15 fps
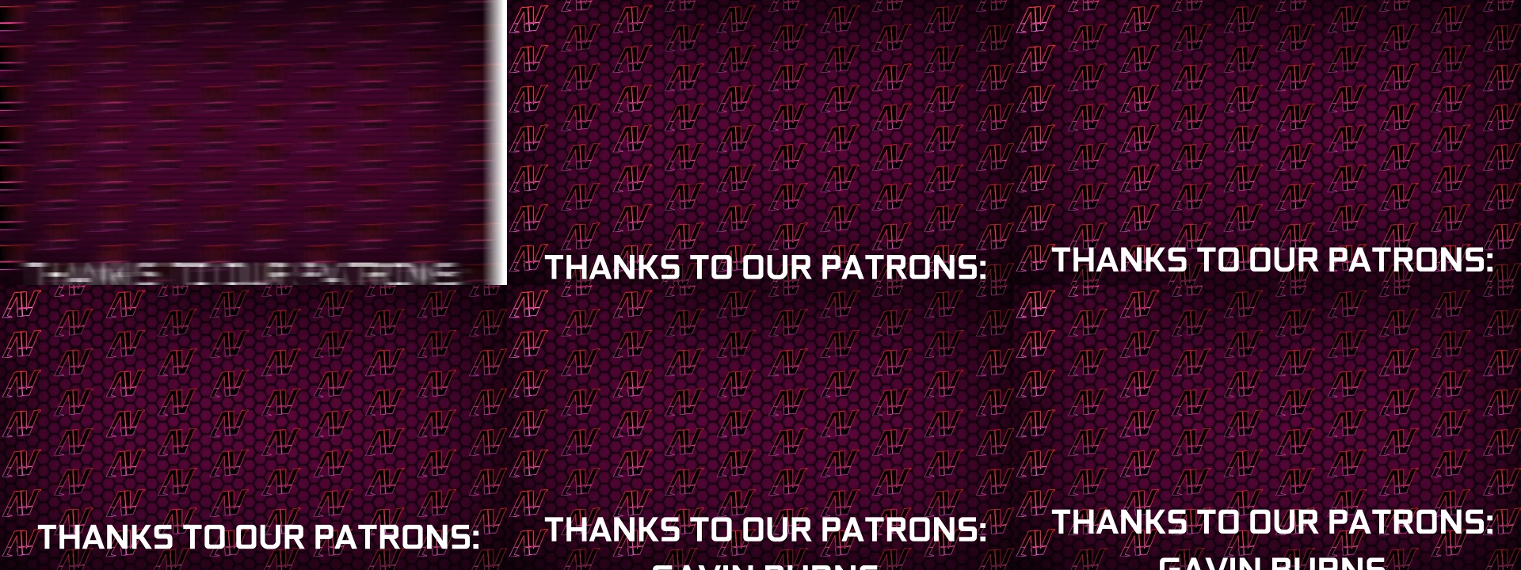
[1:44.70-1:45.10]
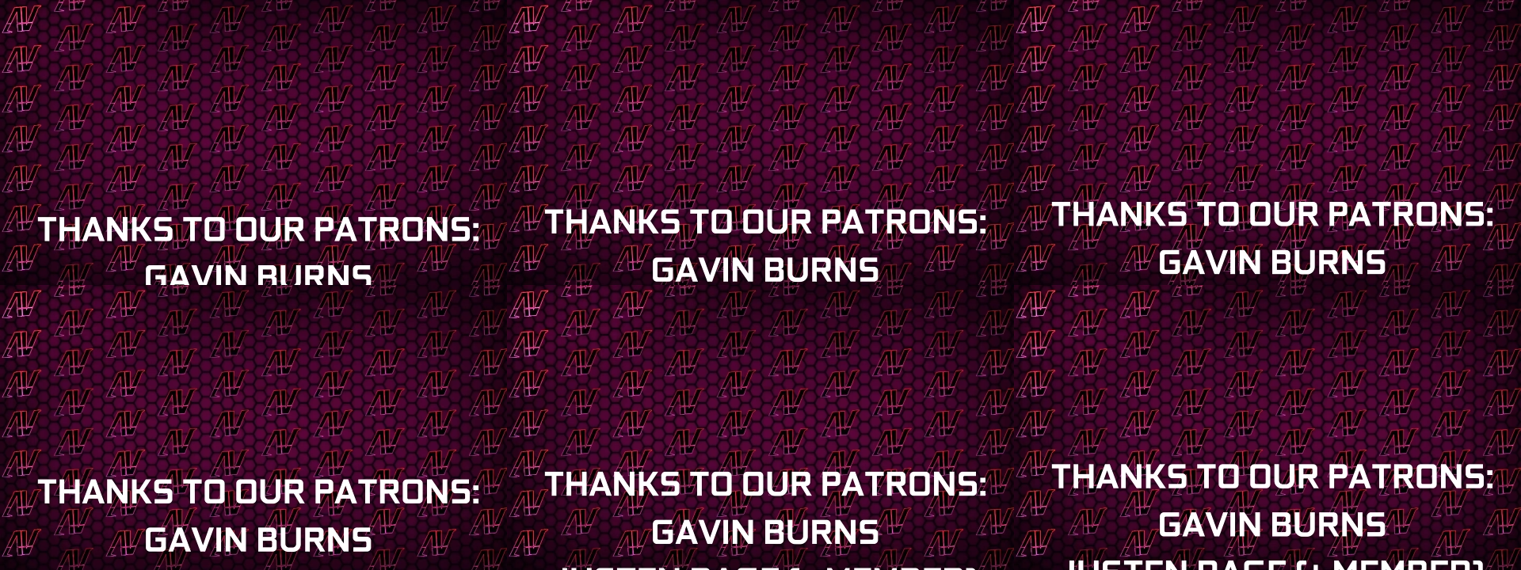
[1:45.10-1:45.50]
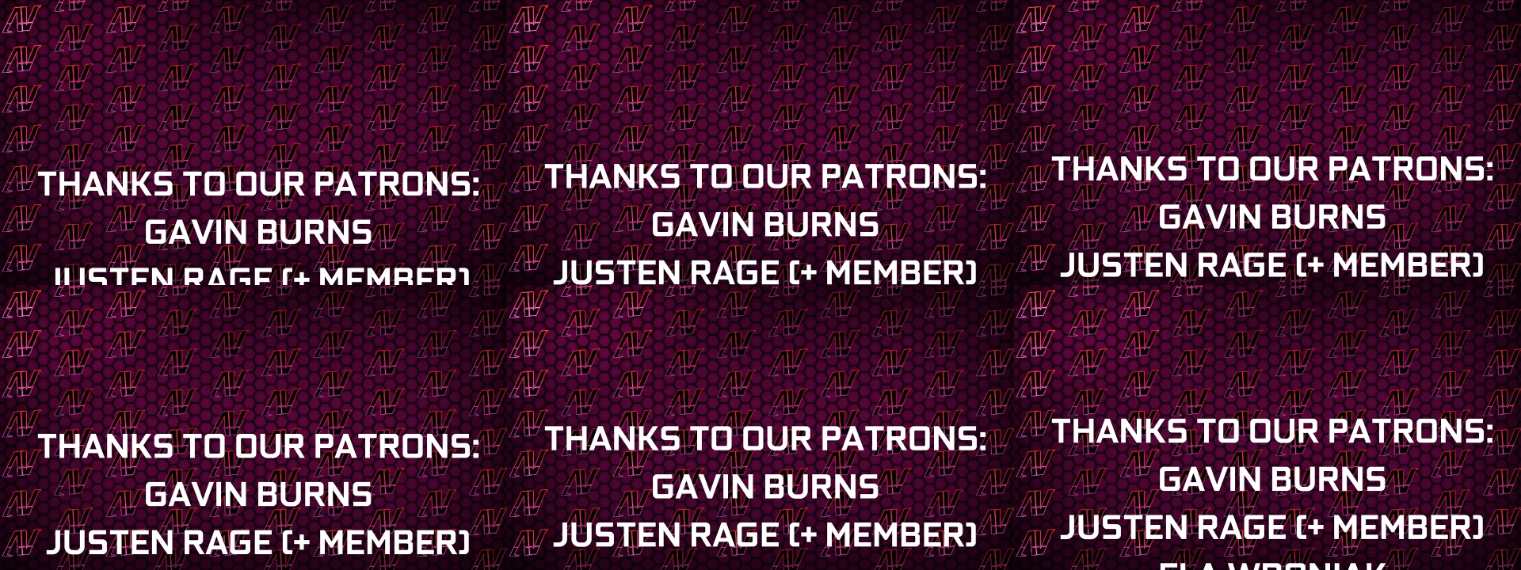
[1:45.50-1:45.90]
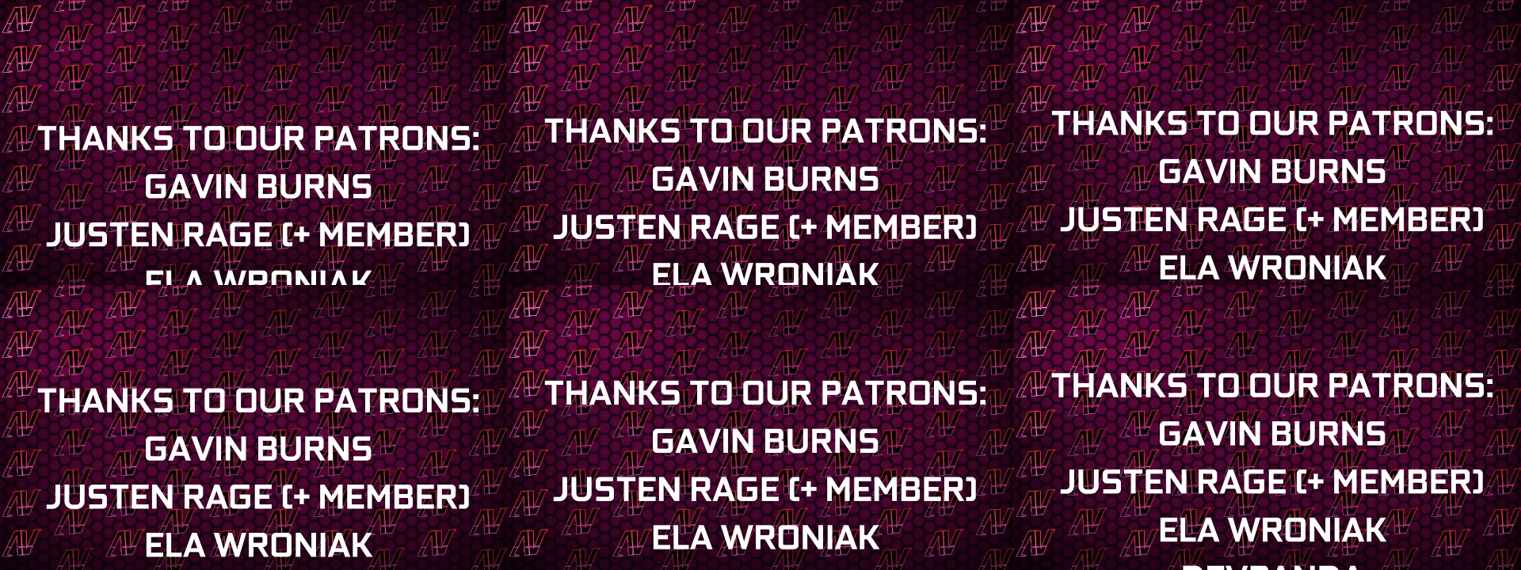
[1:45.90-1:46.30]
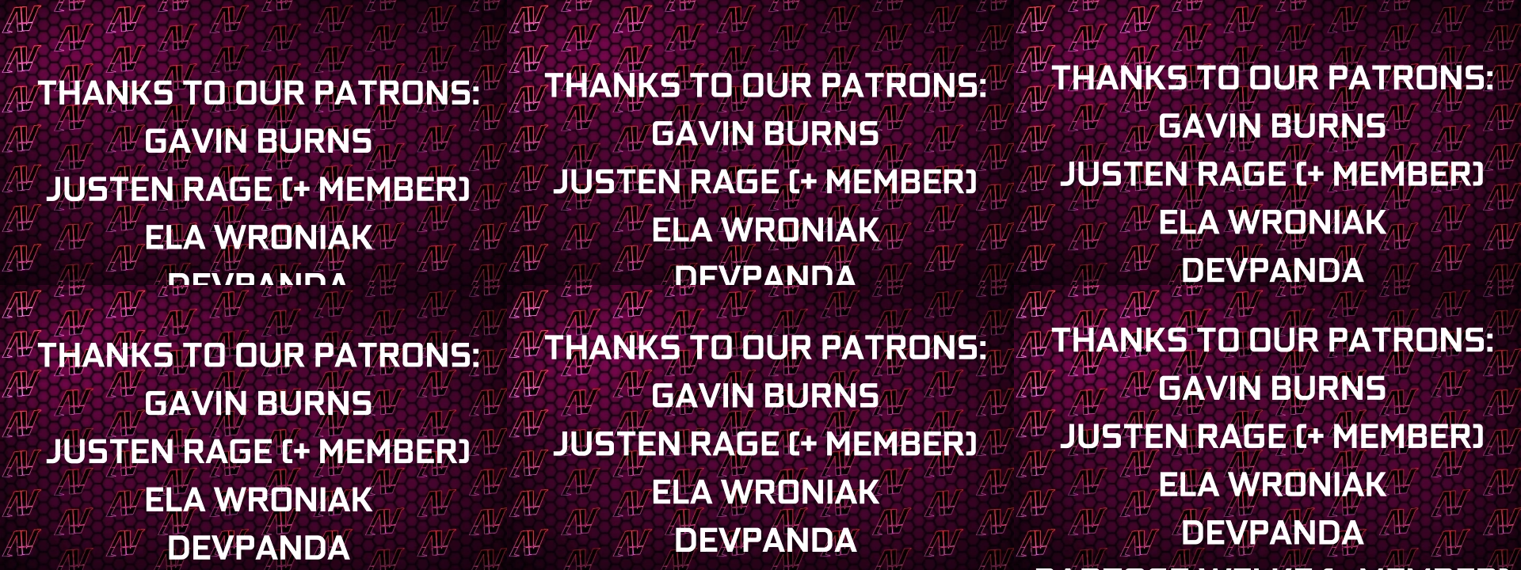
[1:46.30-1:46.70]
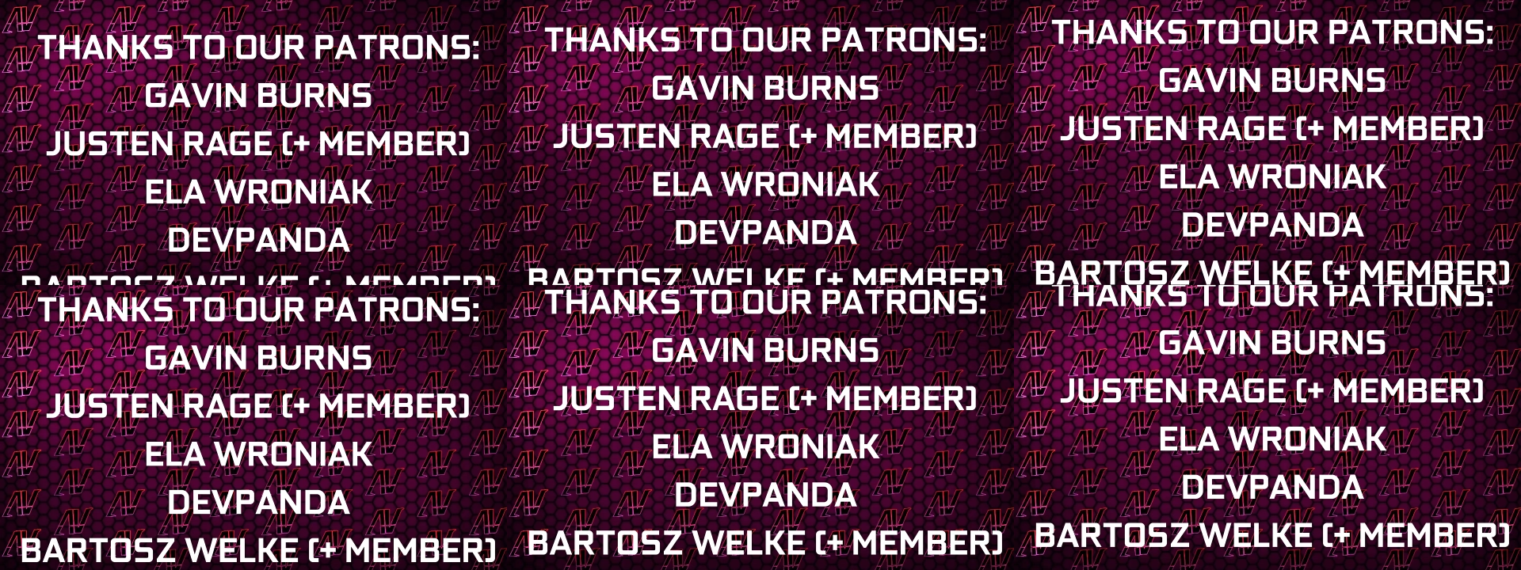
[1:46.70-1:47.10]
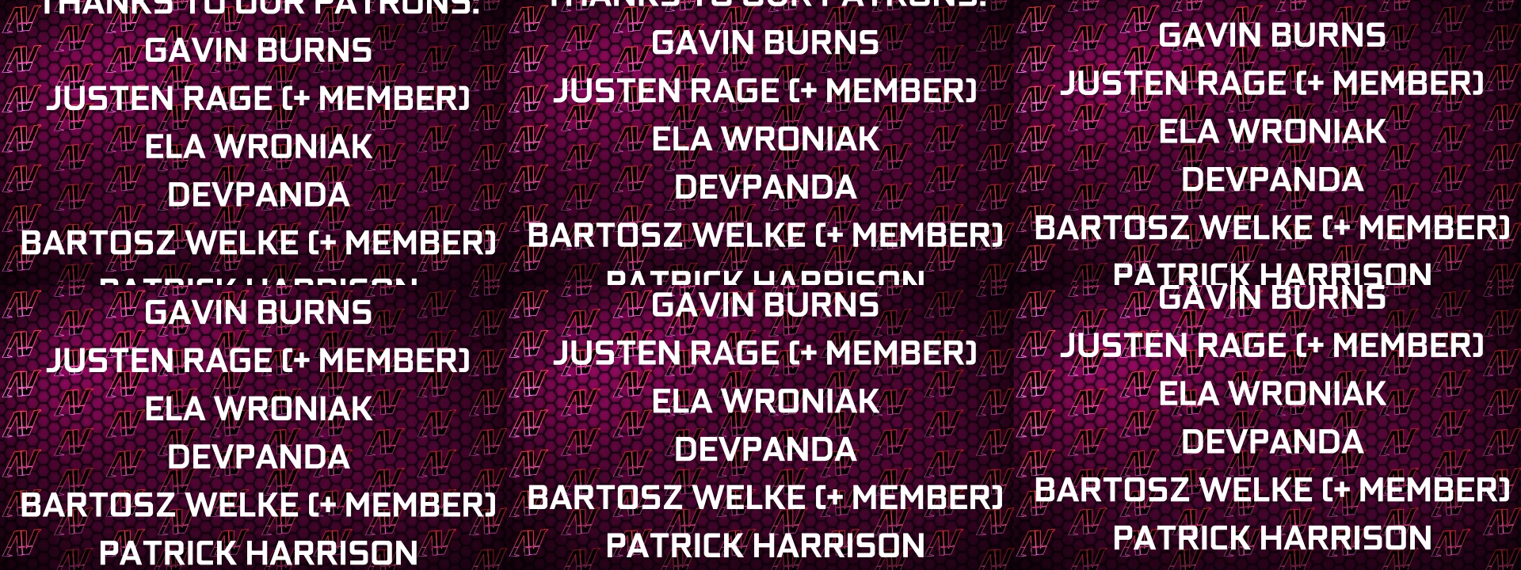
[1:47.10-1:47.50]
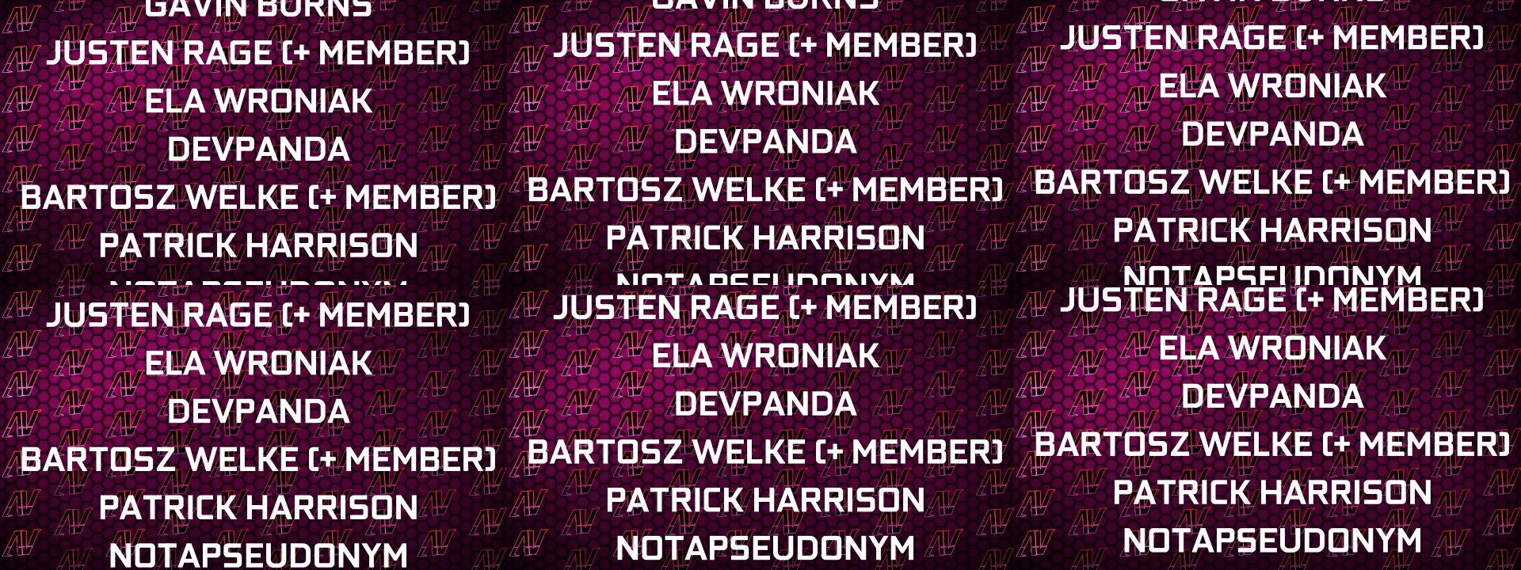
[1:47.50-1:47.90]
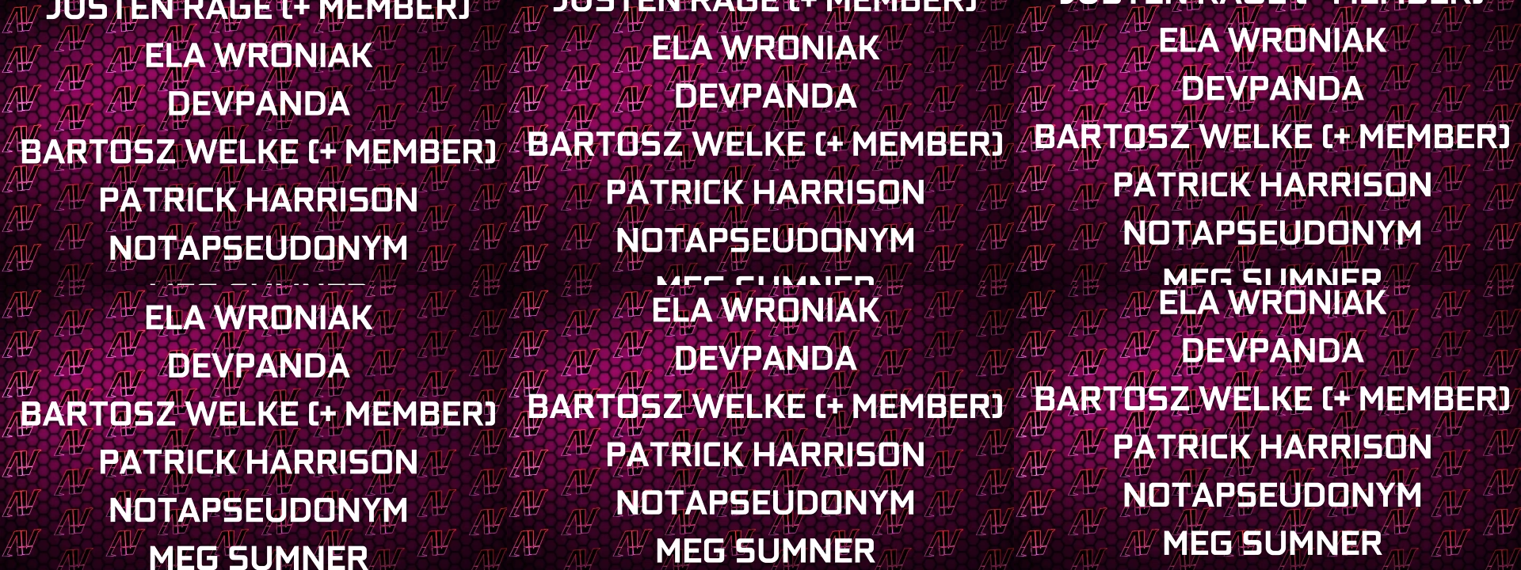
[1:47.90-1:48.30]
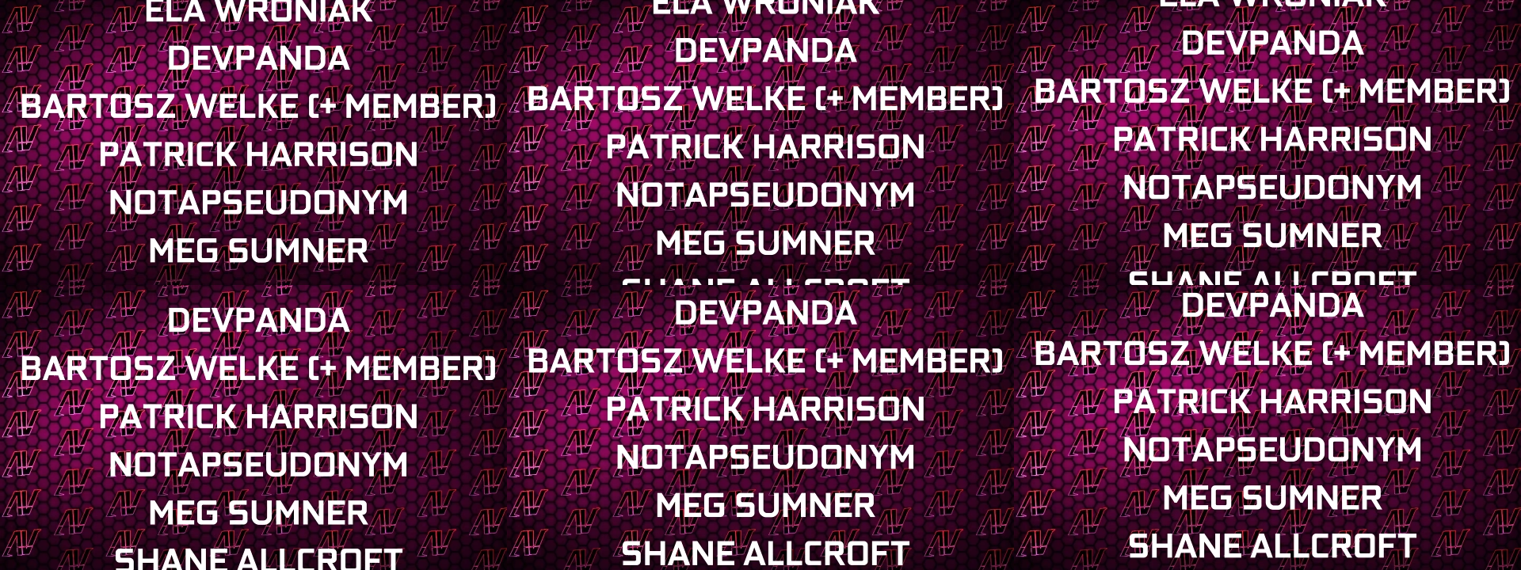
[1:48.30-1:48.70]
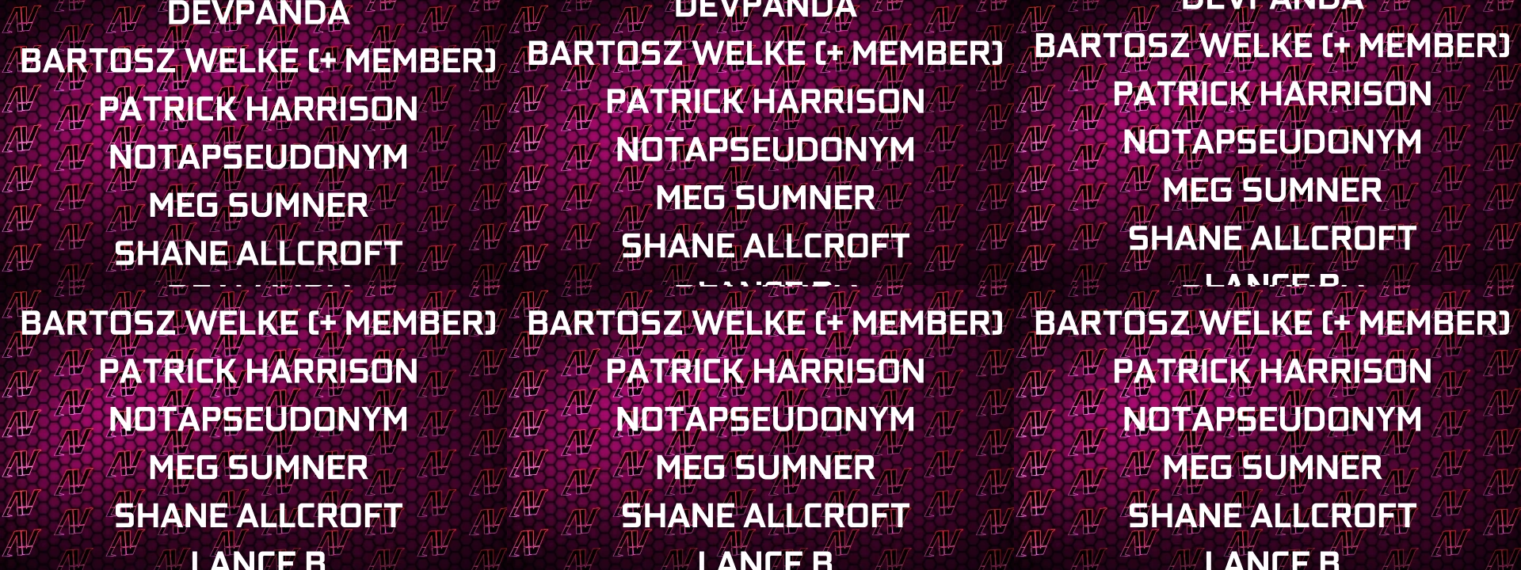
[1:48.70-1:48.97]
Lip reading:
[unreadable: no face in view]